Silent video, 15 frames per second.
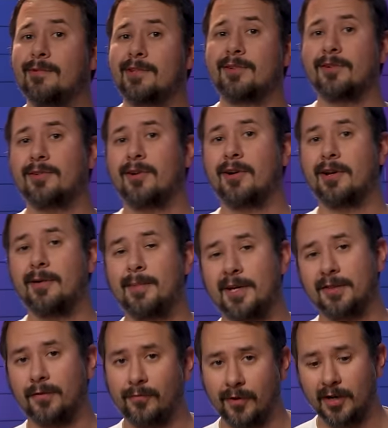we'll start talking
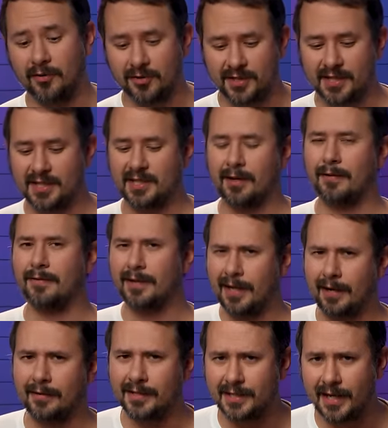about the fragrance itself and
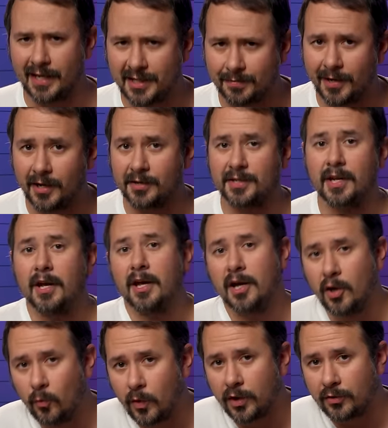how this guy smells
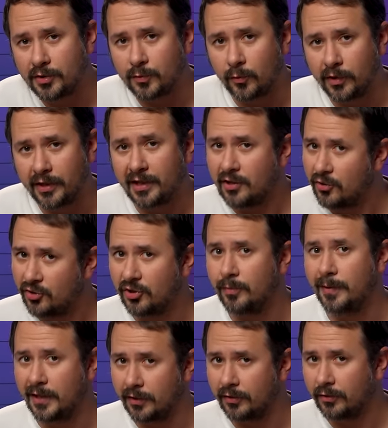and whether it's one that you should
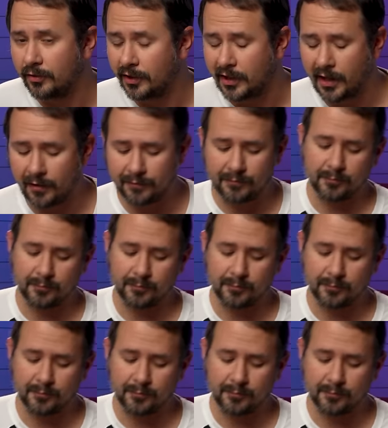be on the lookout